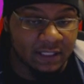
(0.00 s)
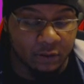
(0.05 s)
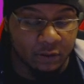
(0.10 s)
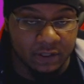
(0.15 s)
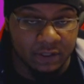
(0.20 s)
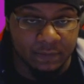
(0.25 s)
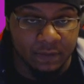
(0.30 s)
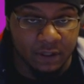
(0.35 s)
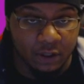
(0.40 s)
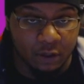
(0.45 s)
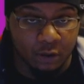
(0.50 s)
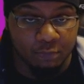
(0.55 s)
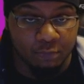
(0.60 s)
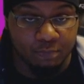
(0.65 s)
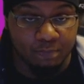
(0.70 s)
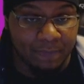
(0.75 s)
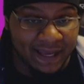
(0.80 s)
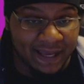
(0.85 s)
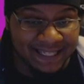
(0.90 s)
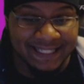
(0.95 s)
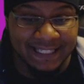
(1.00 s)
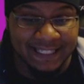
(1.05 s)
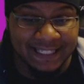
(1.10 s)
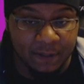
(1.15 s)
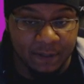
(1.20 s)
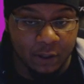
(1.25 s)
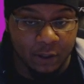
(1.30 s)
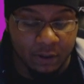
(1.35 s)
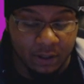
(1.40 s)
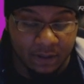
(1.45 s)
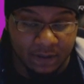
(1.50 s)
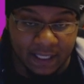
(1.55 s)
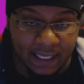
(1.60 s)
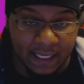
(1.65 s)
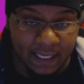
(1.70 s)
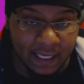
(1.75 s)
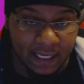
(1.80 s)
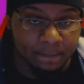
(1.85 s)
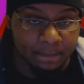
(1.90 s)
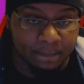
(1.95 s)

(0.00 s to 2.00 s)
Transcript: the best spear in the game.